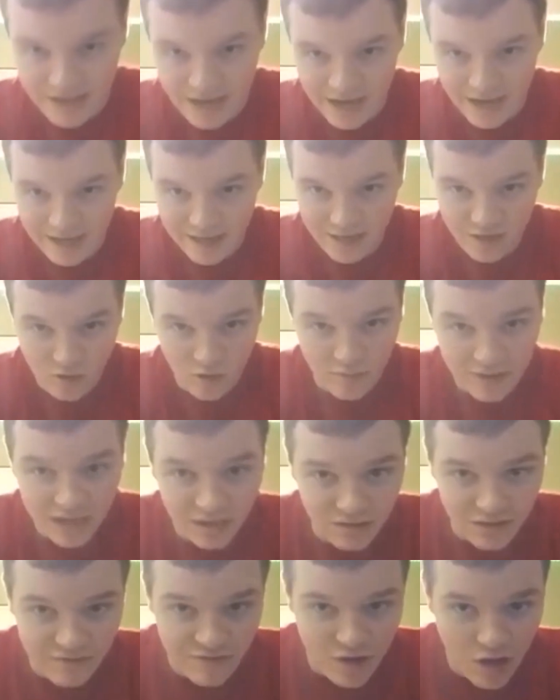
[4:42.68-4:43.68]
guys, so I'm gonna
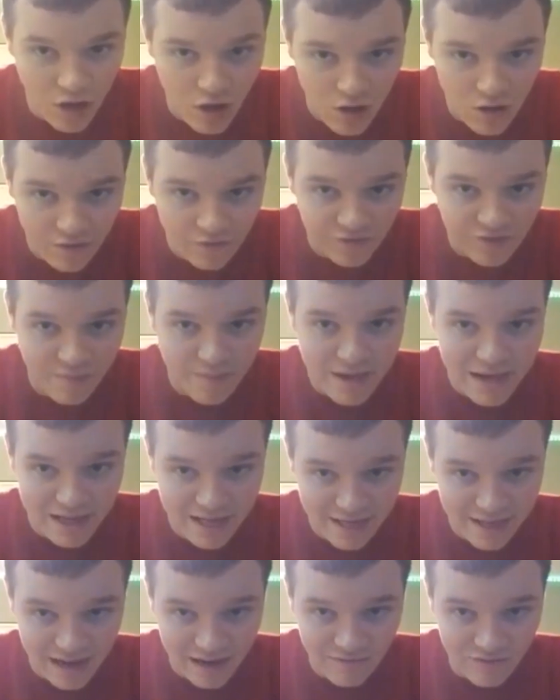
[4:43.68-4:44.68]
lift all of the
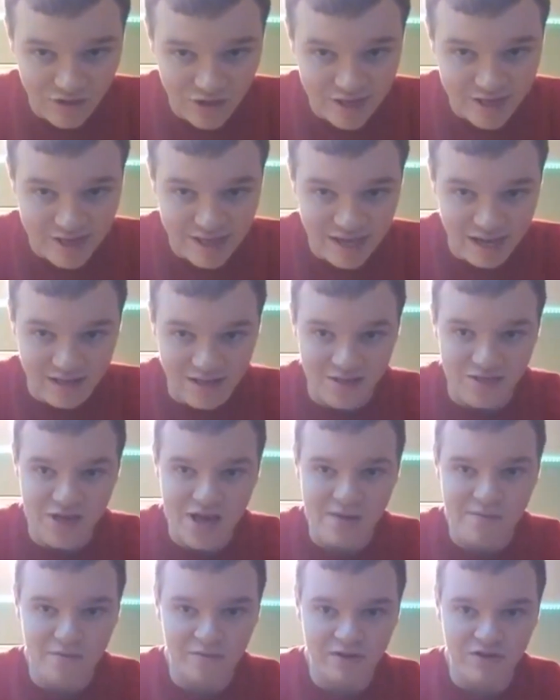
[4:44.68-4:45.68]
mats that I've just stacked on
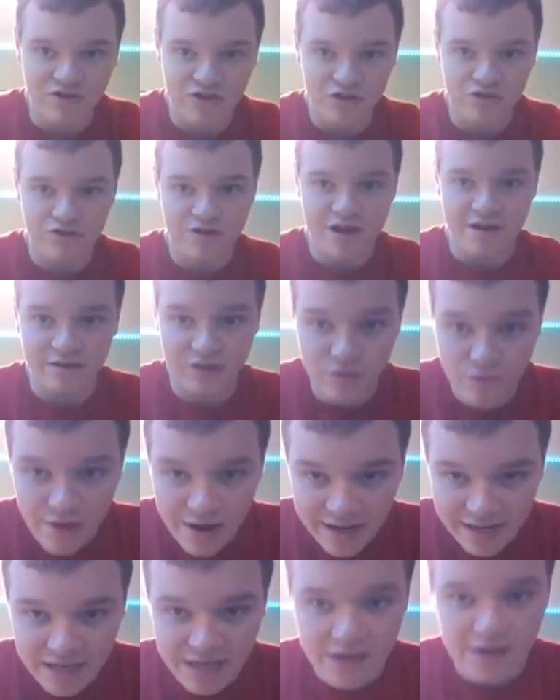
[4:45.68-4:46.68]
top of each other now. You
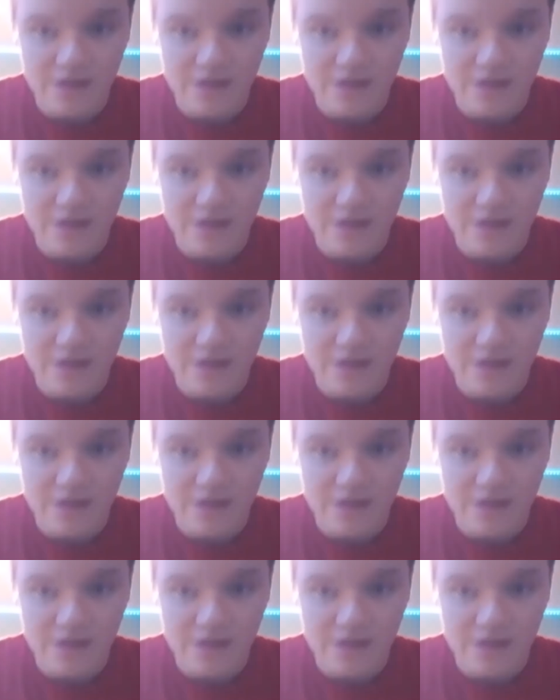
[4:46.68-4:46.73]
ready?